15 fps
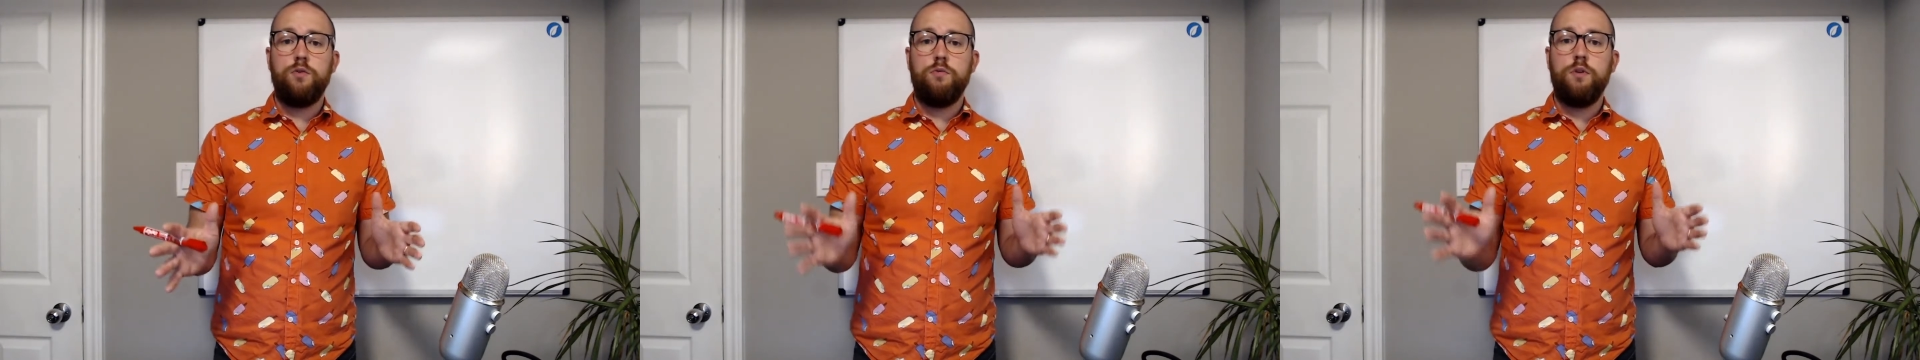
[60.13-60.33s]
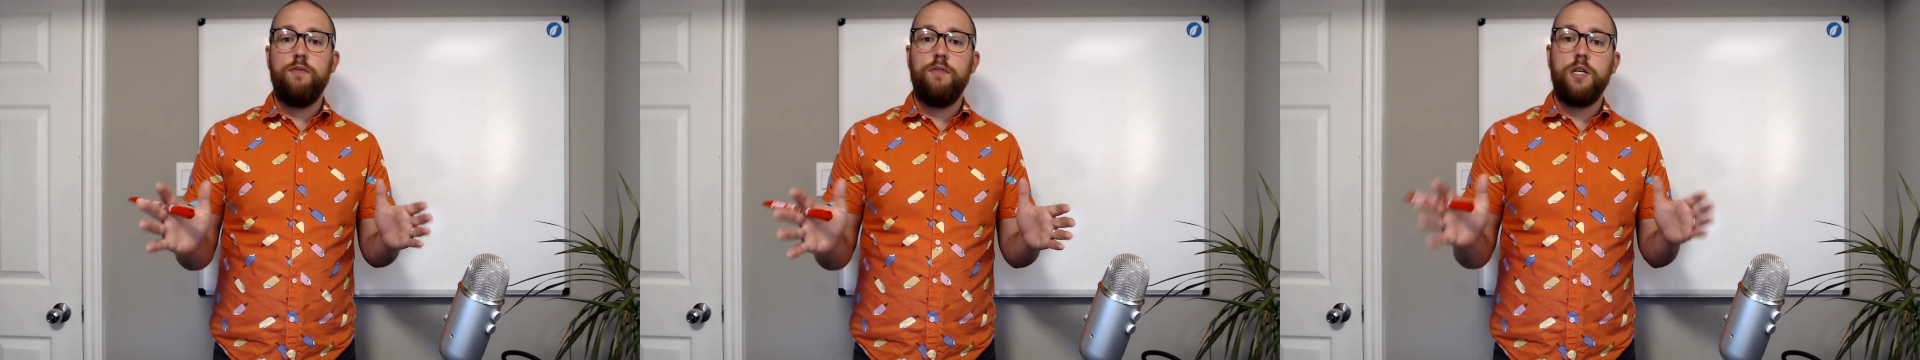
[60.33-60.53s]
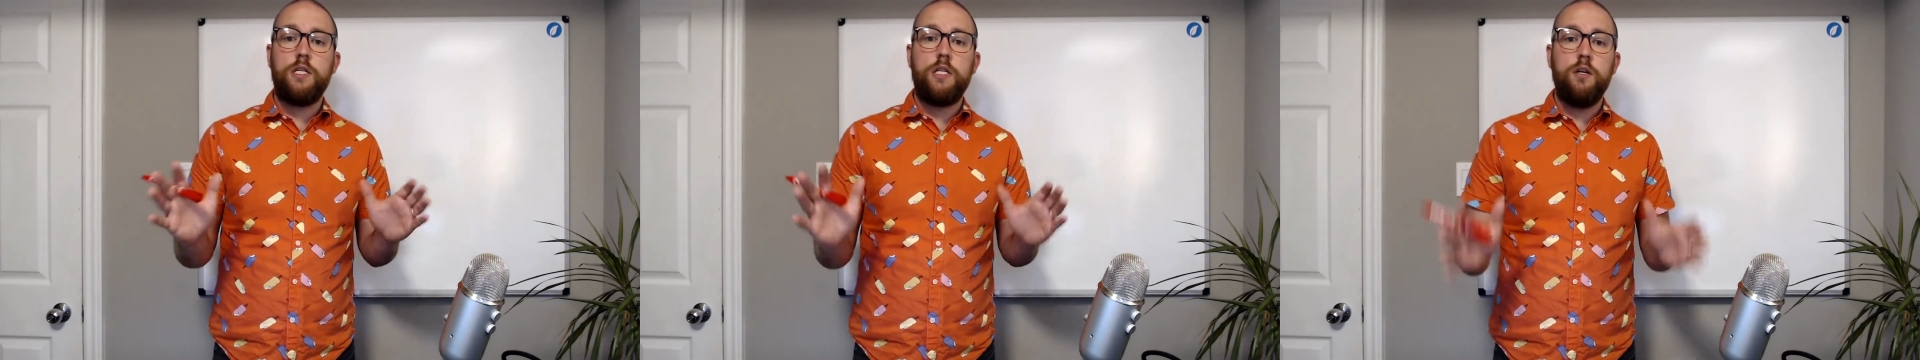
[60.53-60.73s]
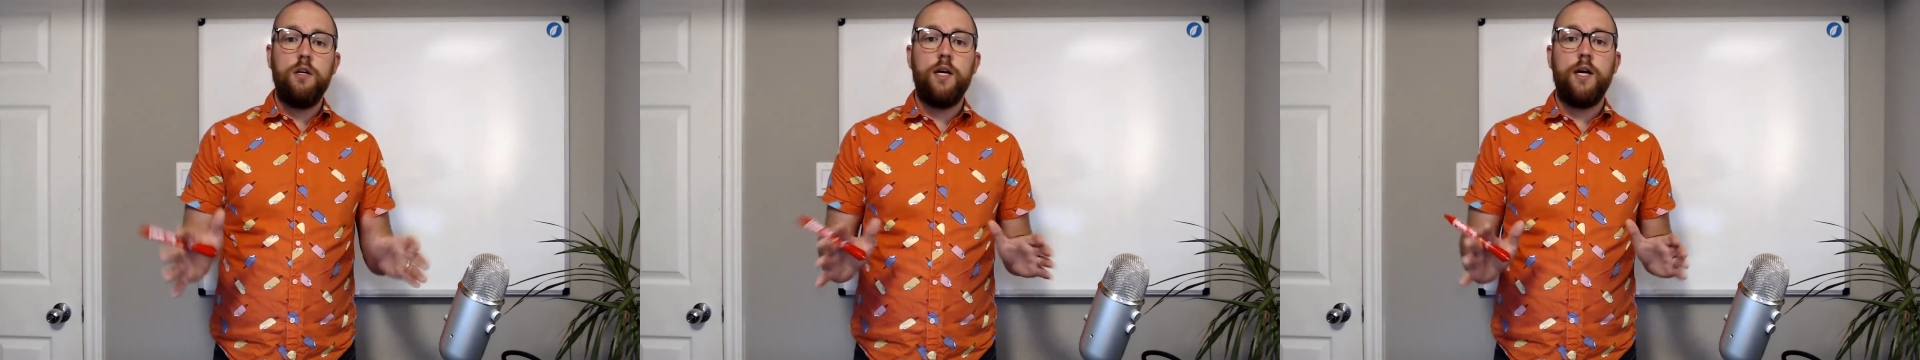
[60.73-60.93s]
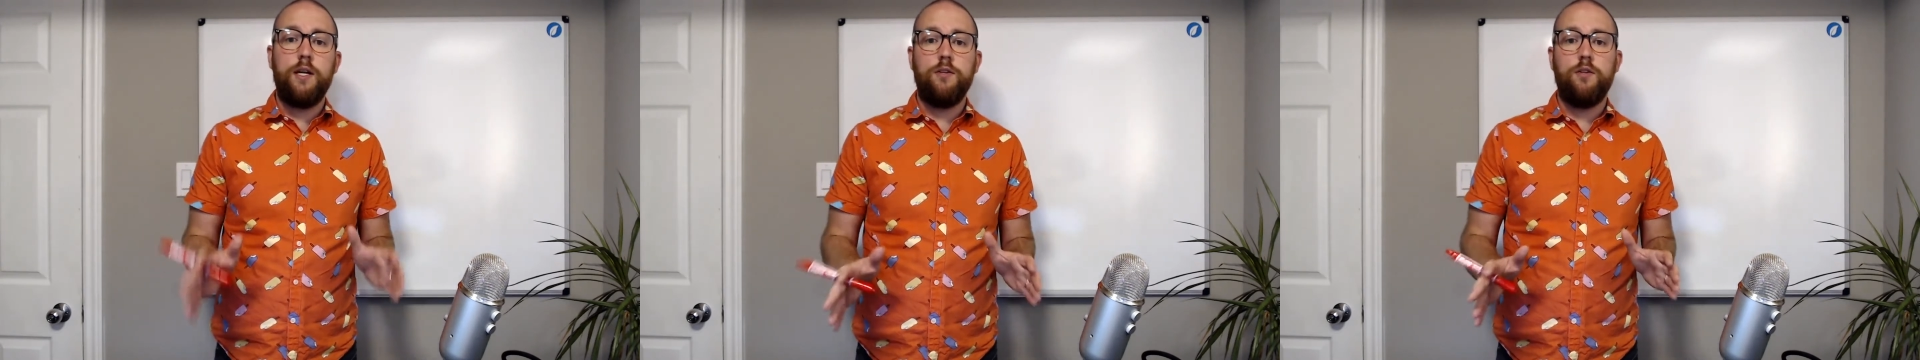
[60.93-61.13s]
or even until you
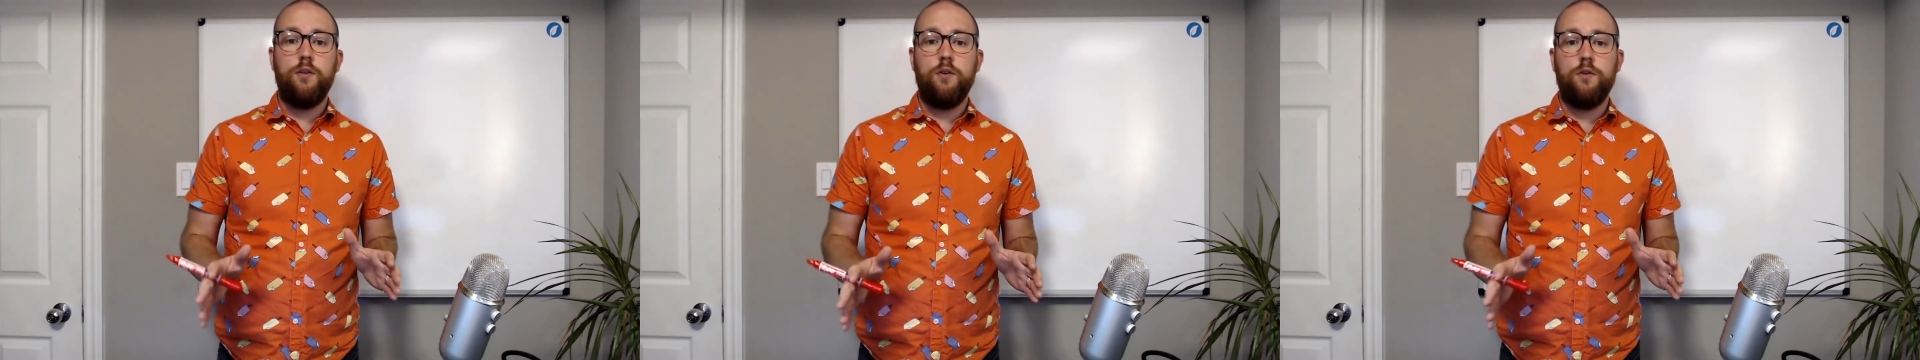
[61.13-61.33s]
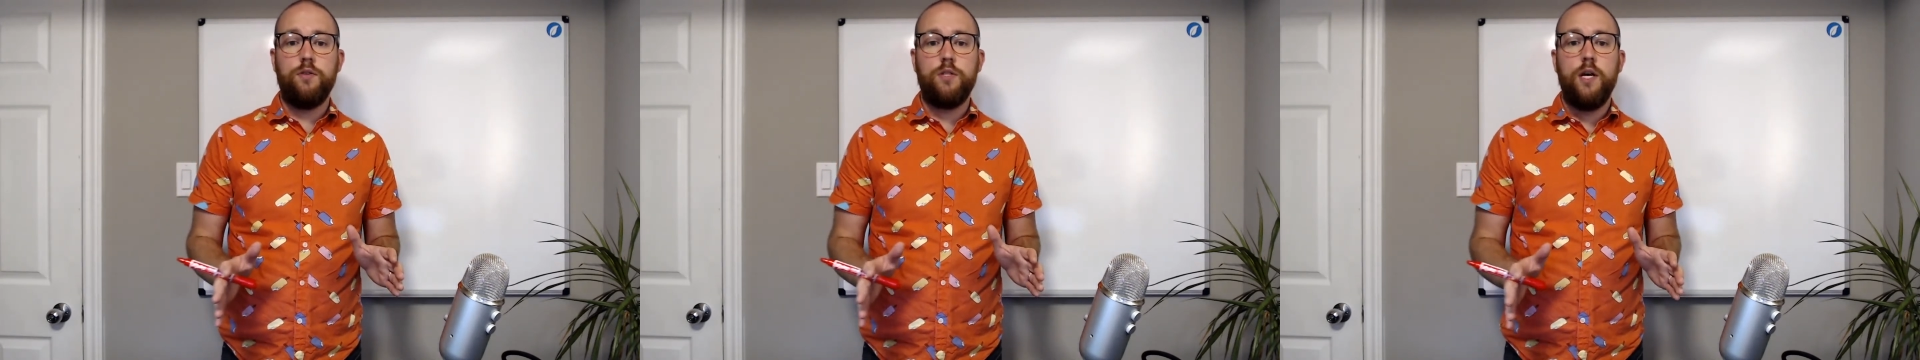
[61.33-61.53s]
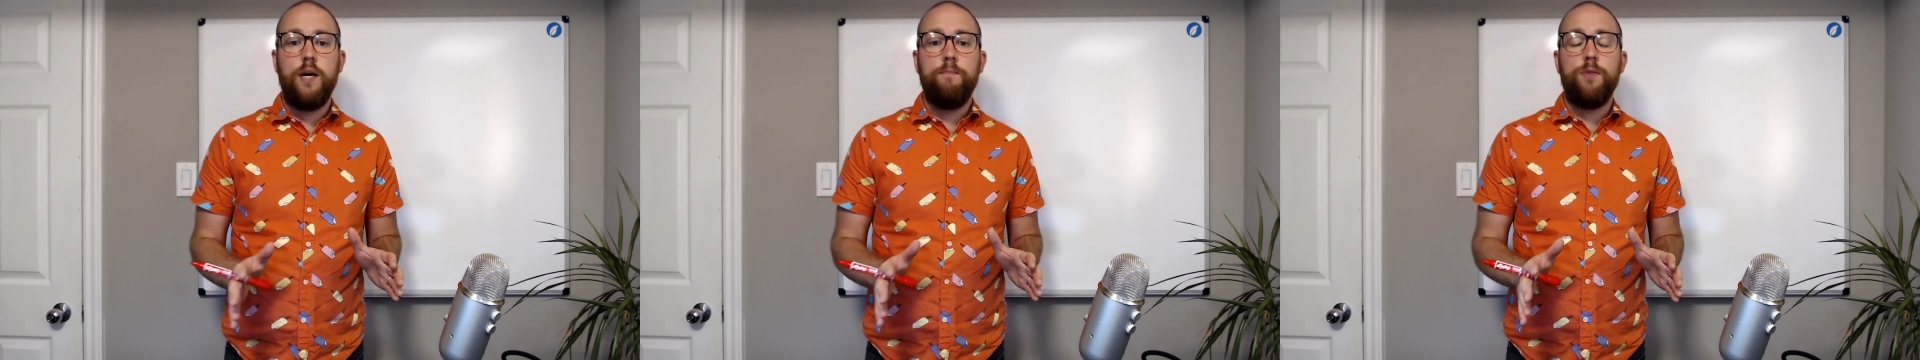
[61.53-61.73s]
get into those,